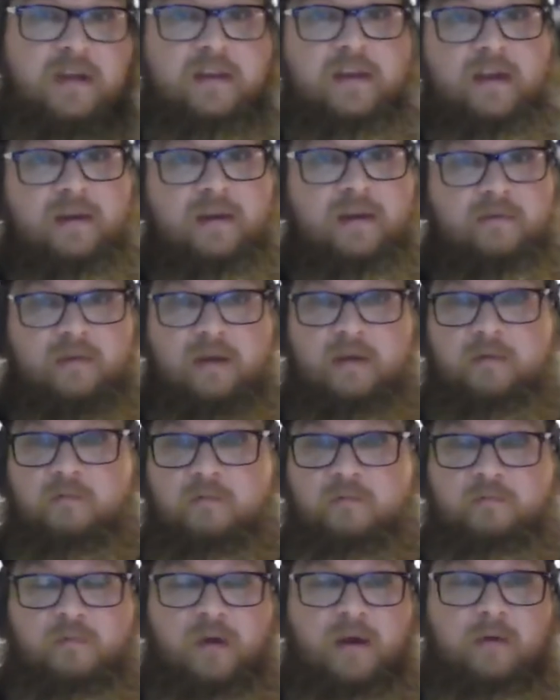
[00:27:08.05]
and they
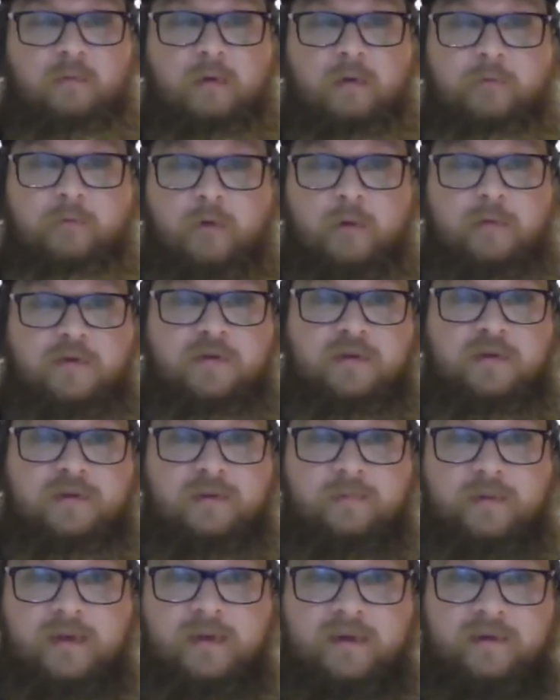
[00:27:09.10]
refurbish it
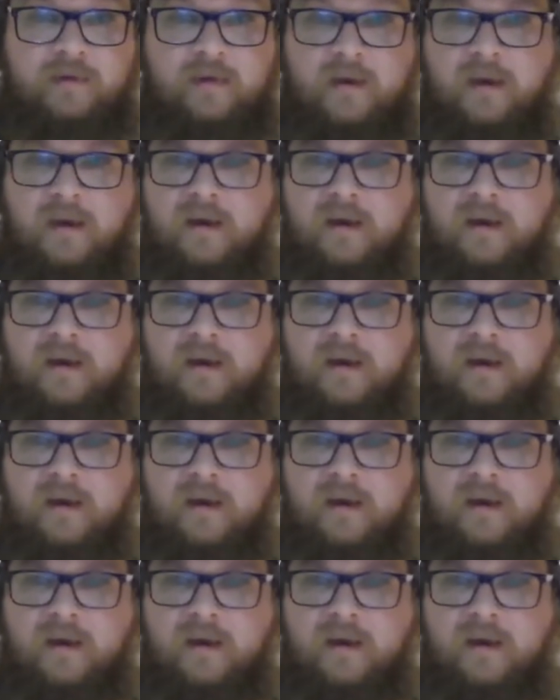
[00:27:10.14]
to be